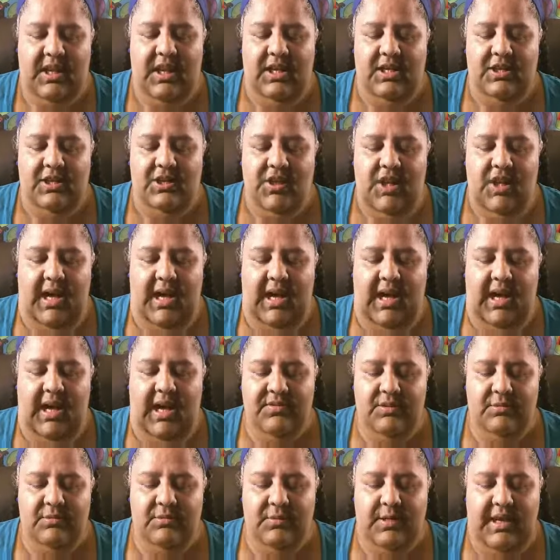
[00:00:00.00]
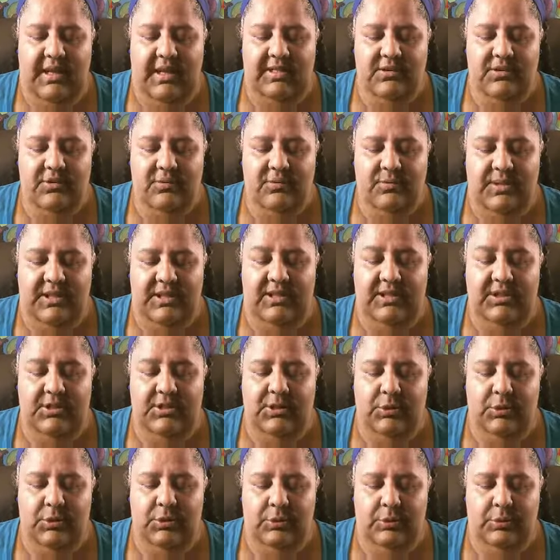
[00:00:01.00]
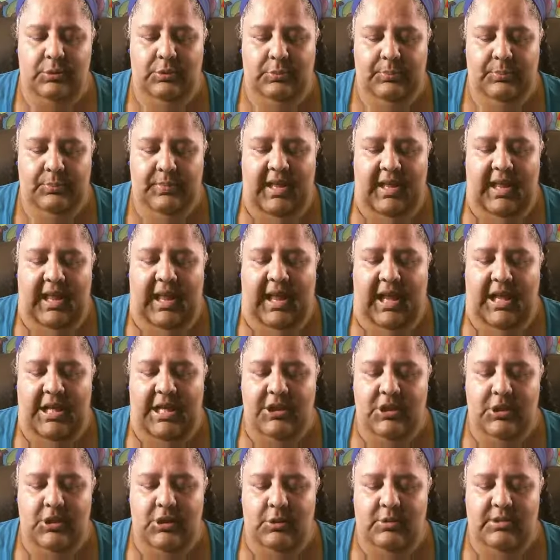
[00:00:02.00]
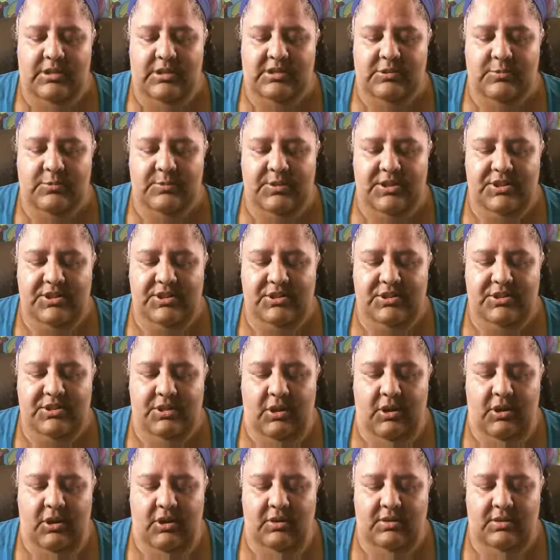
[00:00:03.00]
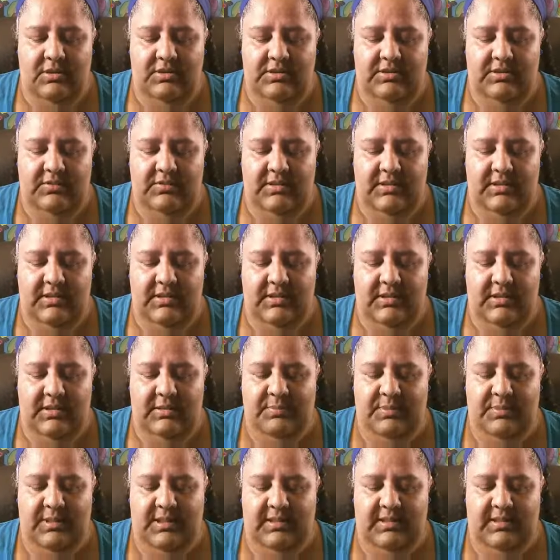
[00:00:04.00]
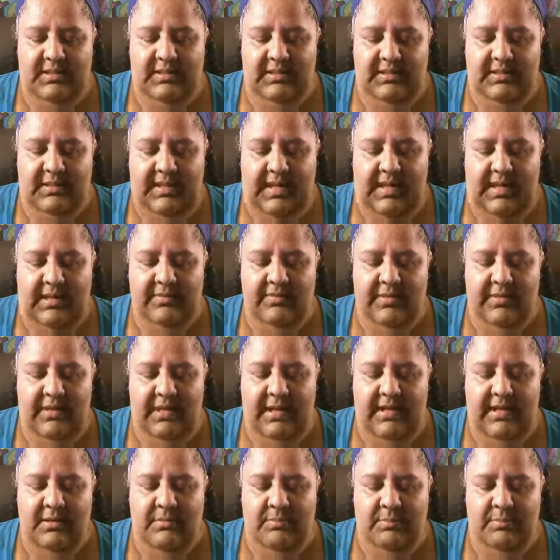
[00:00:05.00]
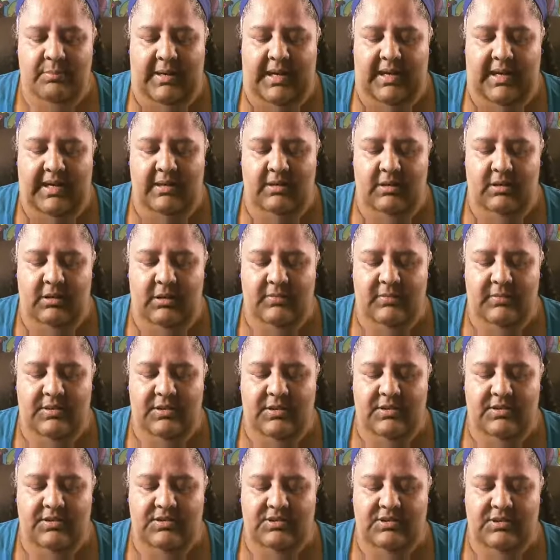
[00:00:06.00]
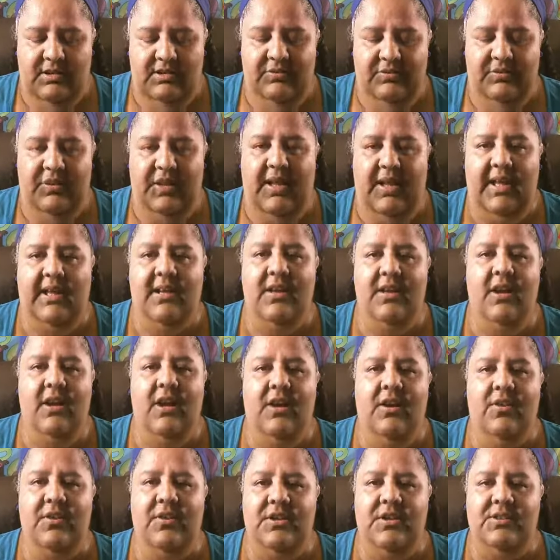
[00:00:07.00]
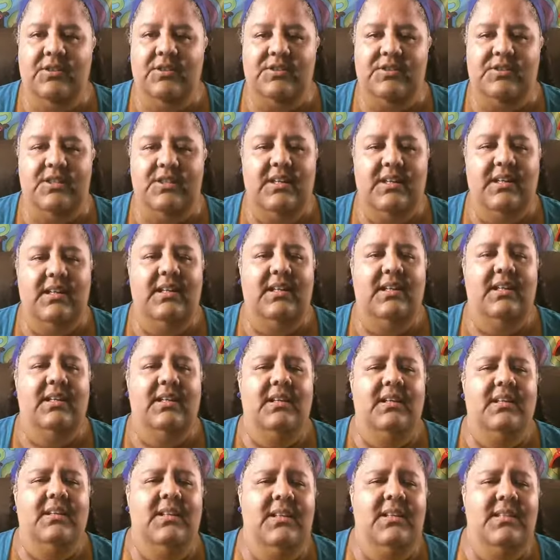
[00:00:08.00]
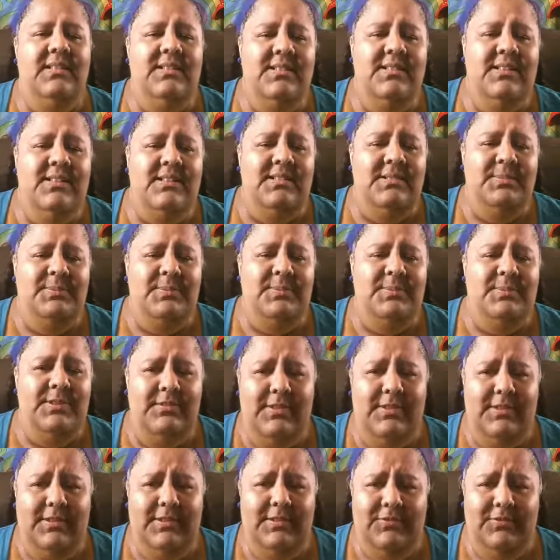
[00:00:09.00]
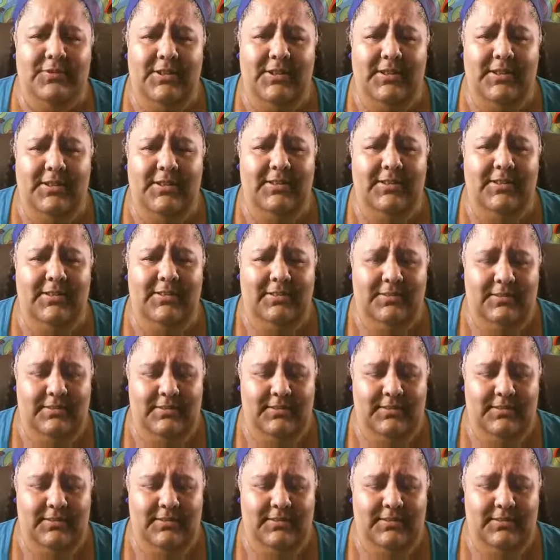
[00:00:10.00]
You have the right to be you, and you express your own divinity being alive and by loving yourself and others. This is beautiful.